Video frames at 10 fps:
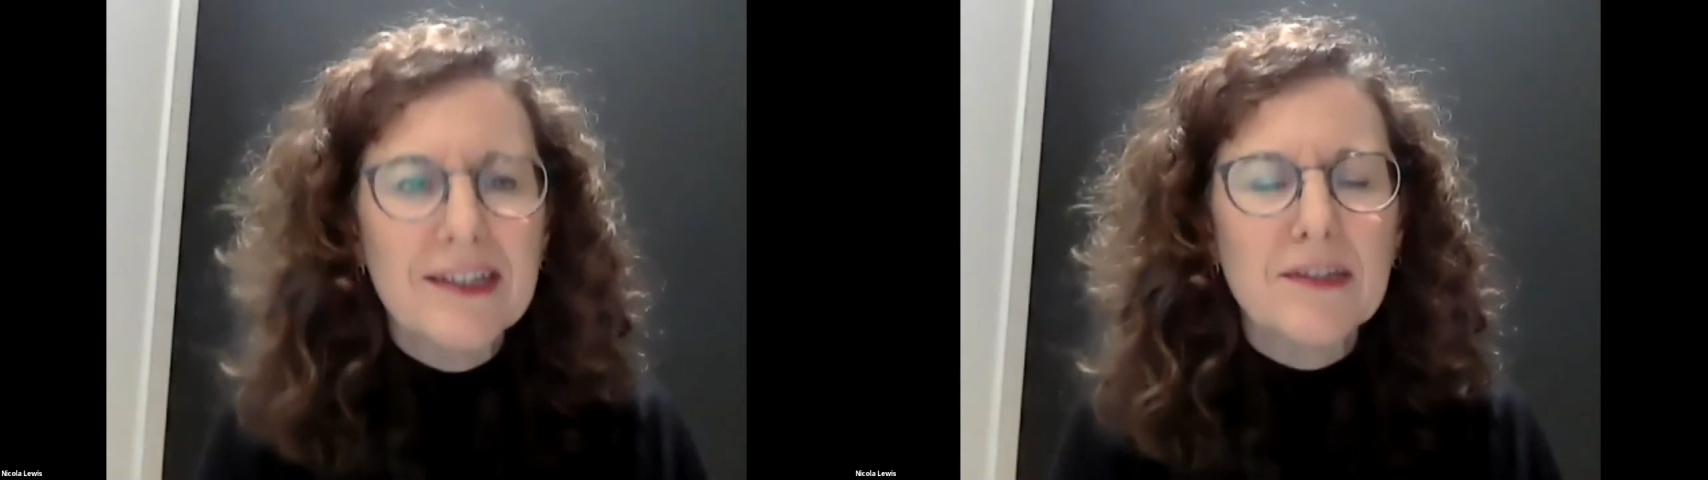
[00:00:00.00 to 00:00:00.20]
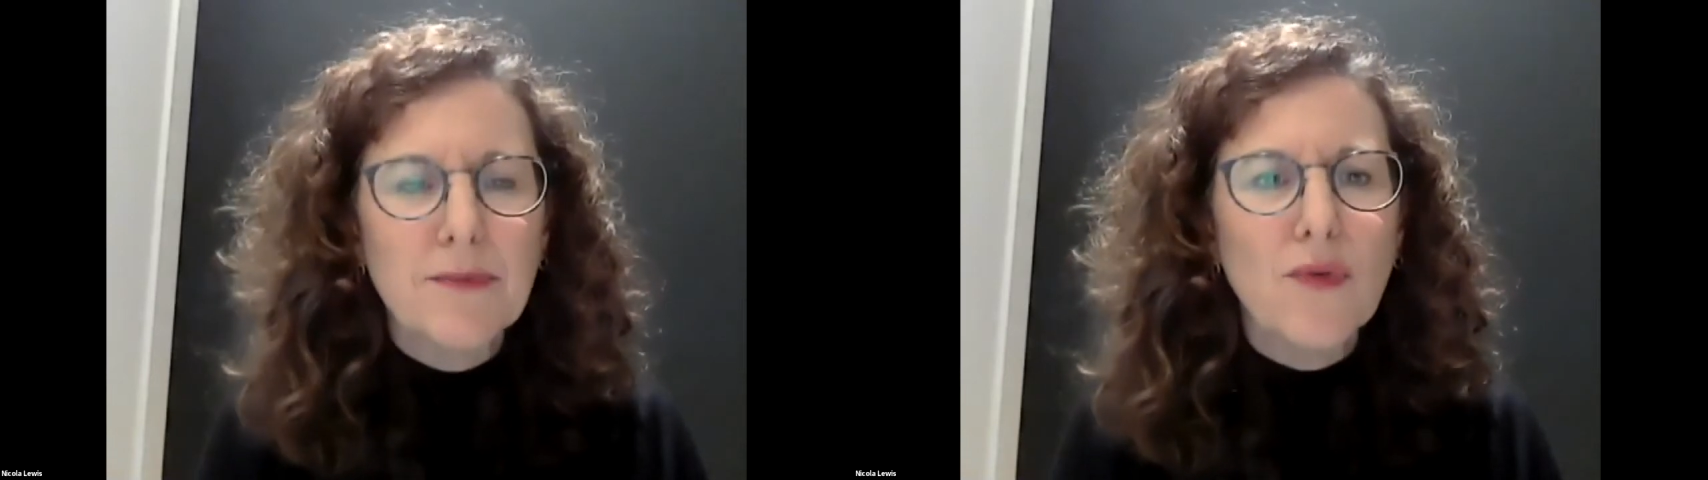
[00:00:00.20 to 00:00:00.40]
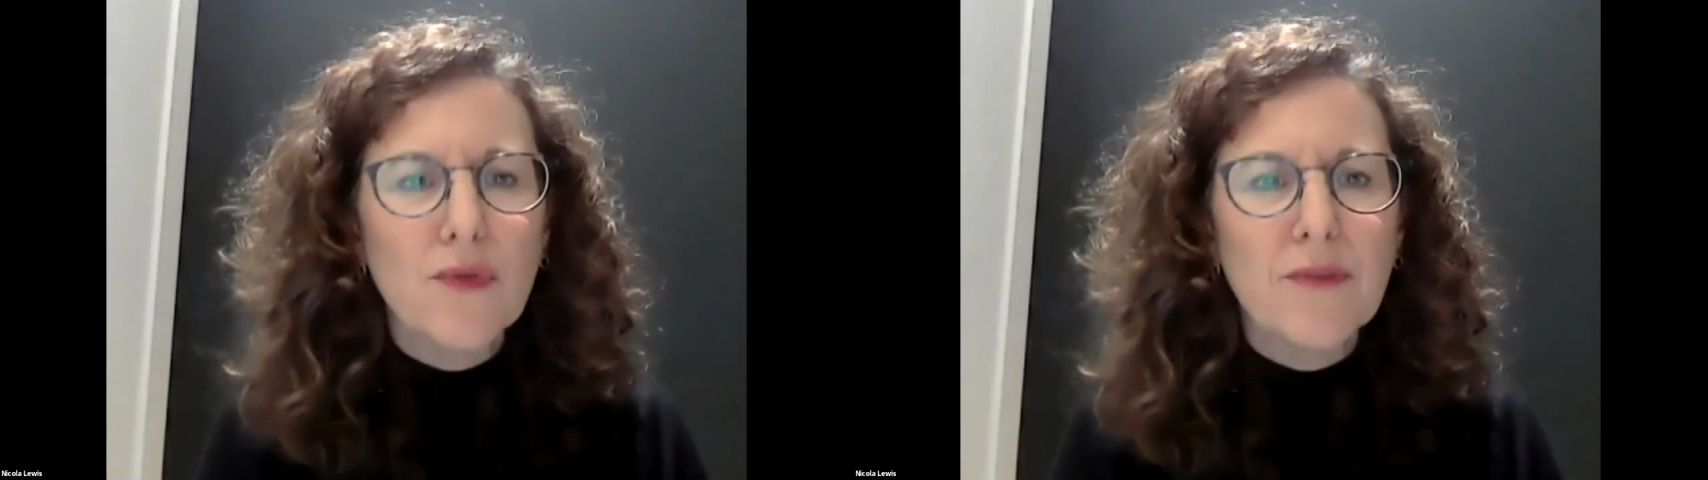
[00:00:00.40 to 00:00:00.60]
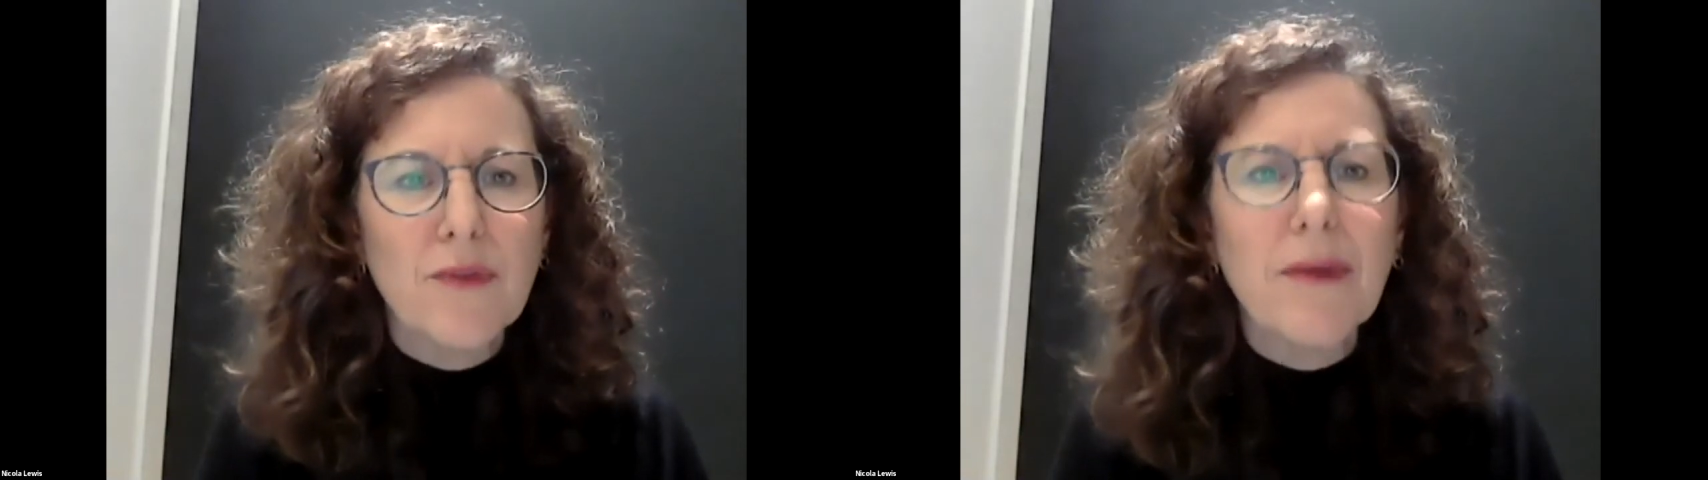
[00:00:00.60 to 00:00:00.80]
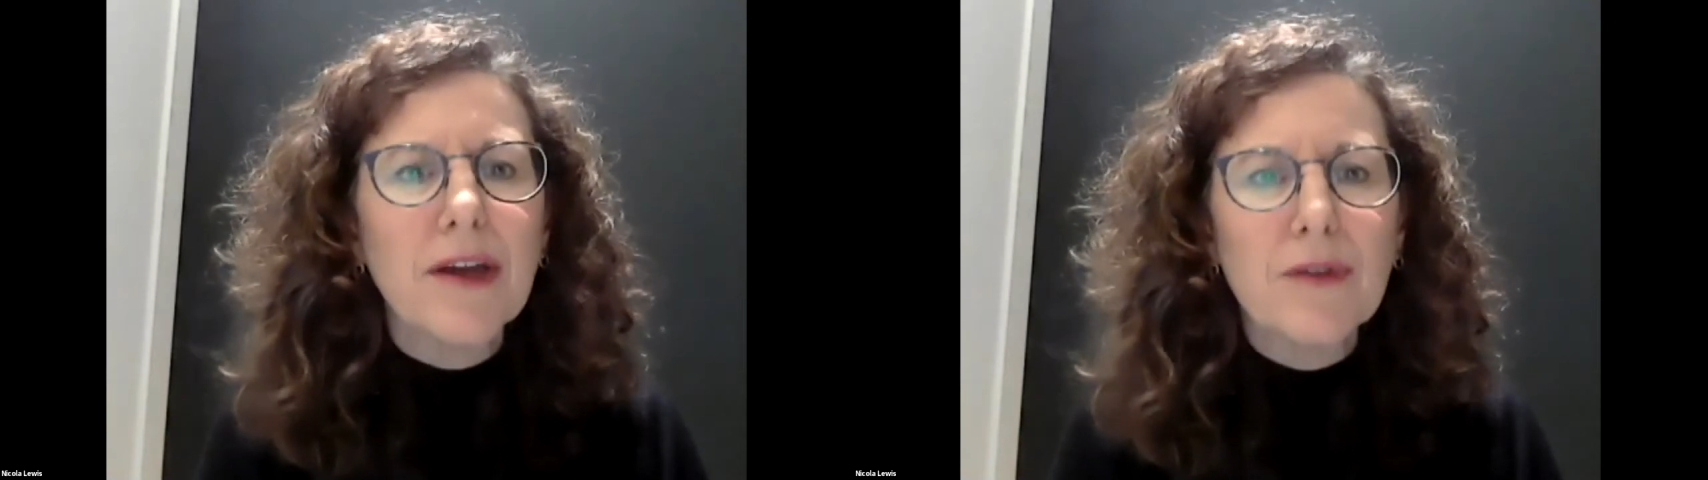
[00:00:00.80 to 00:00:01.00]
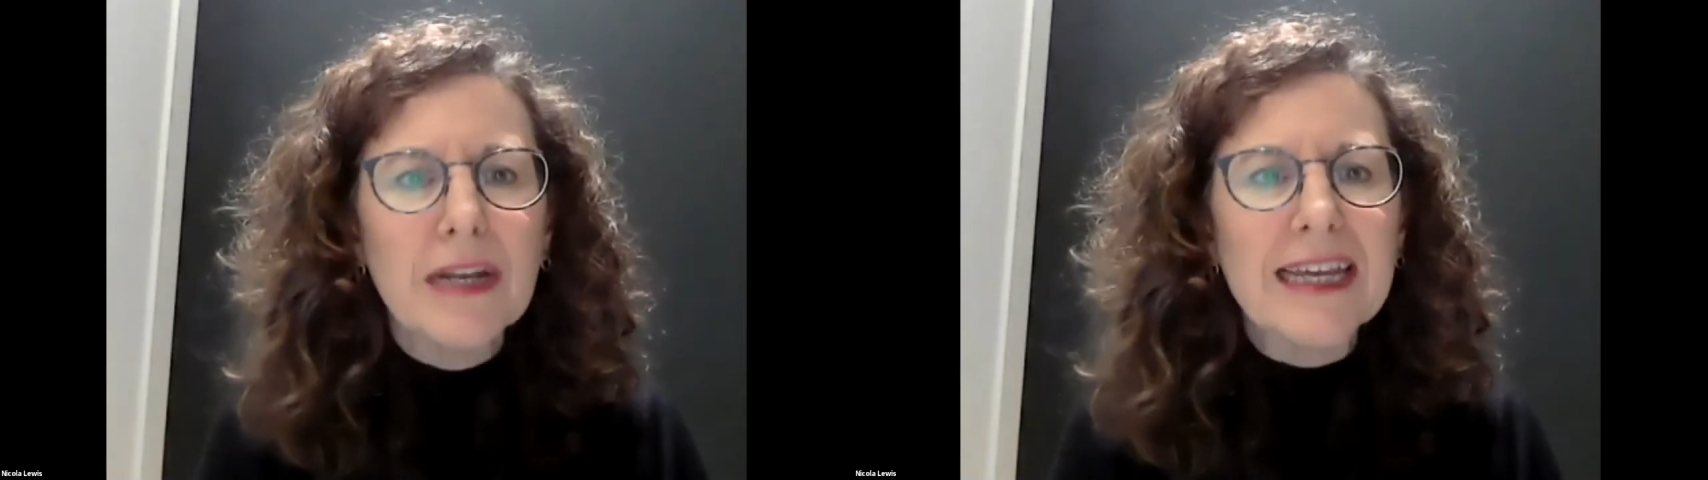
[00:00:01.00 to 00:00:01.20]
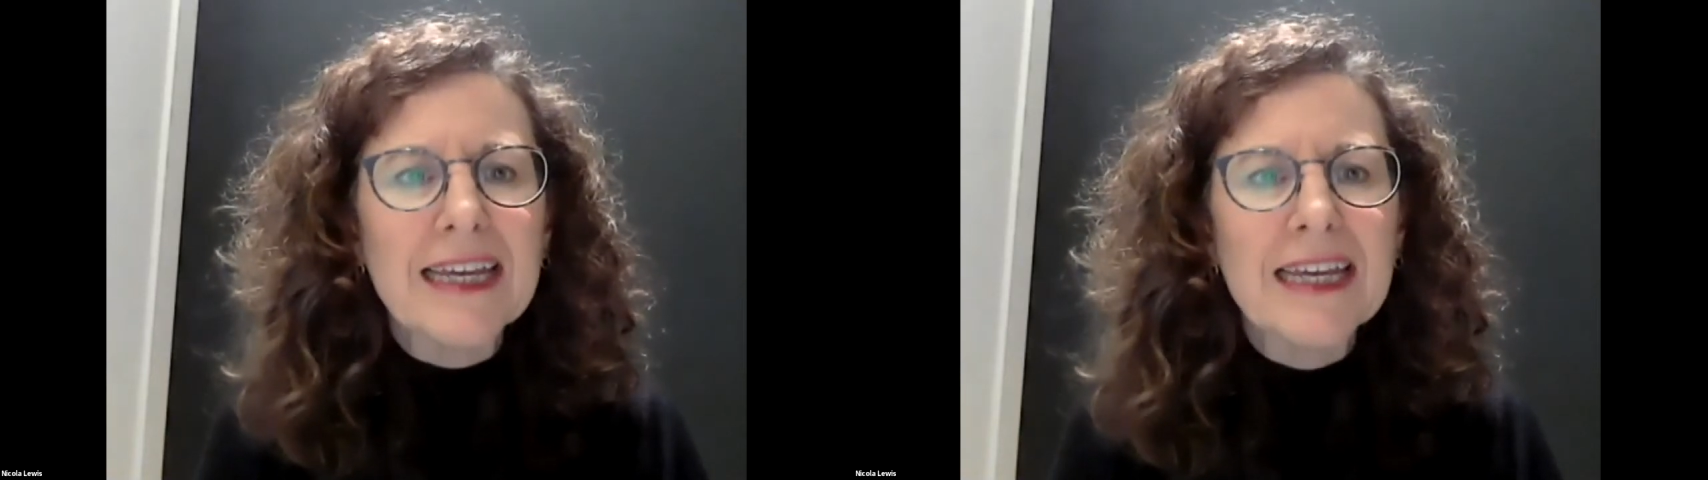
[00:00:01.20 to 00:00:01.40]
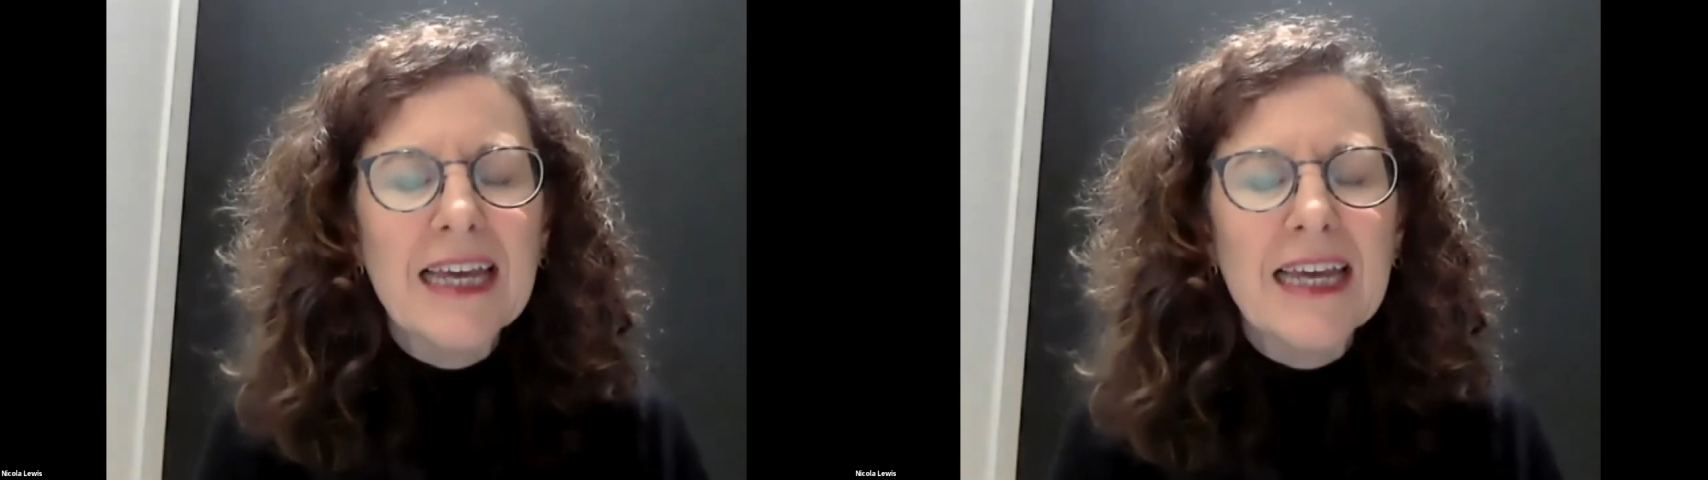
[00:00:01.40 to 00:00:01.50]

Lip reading: support them remotely.